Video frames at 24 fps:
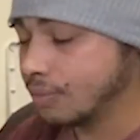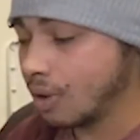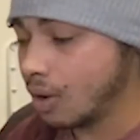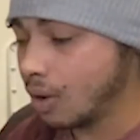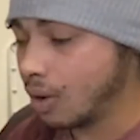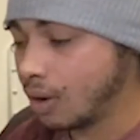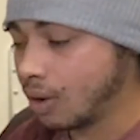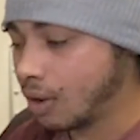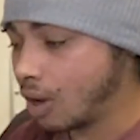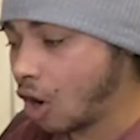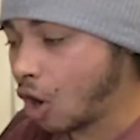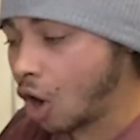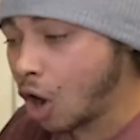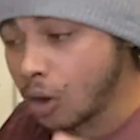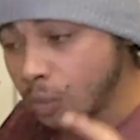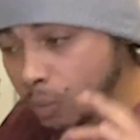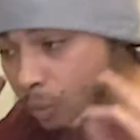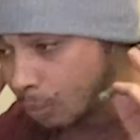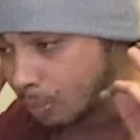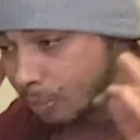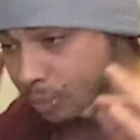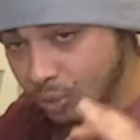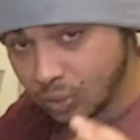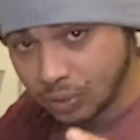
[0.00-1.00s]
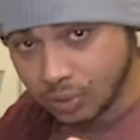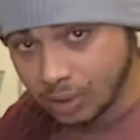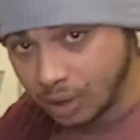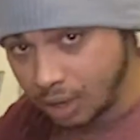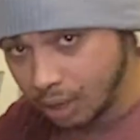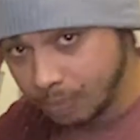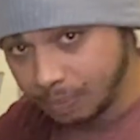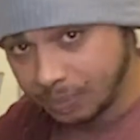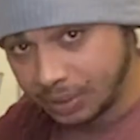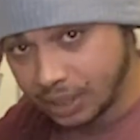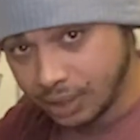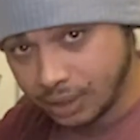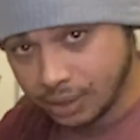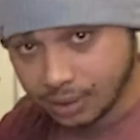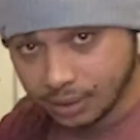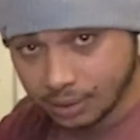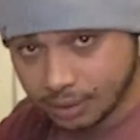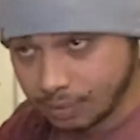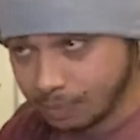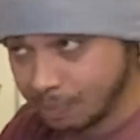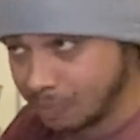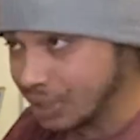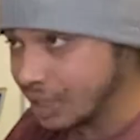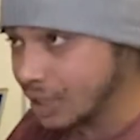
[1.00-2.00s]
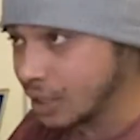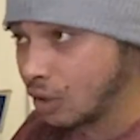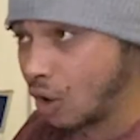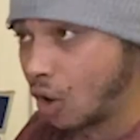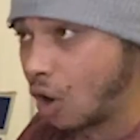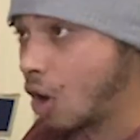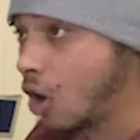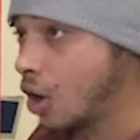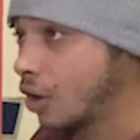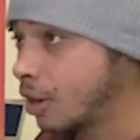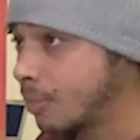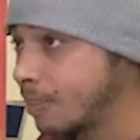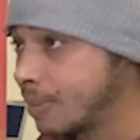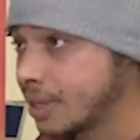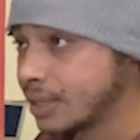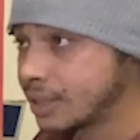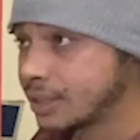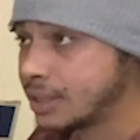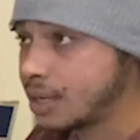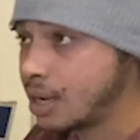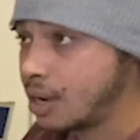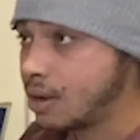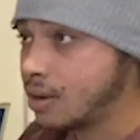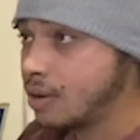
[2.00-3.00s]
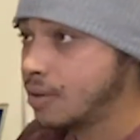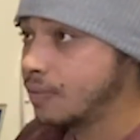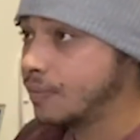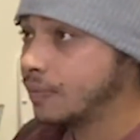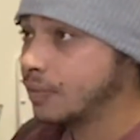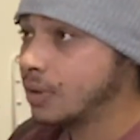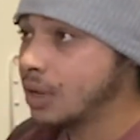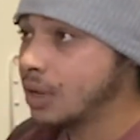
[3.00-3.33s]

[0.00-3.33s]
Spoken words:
horrible up here, being hard on myself,